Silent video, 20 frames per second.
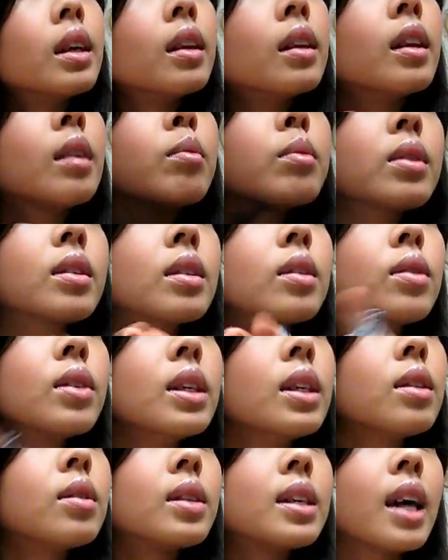And then I'm just
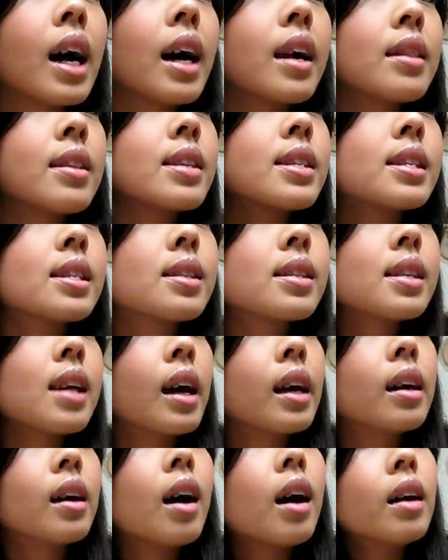going to tie this
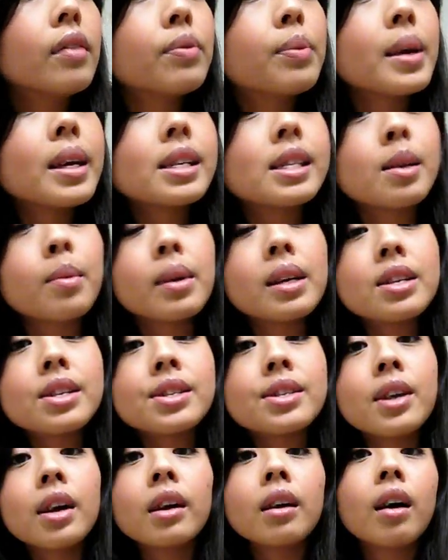side off because I'm going to
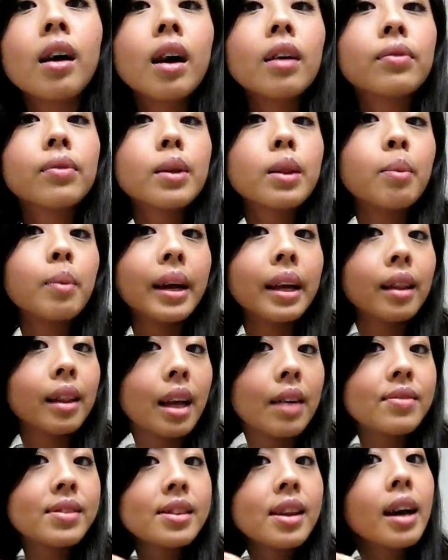start off with my
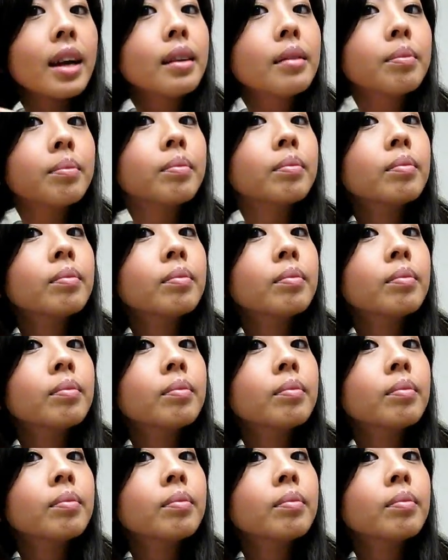left side.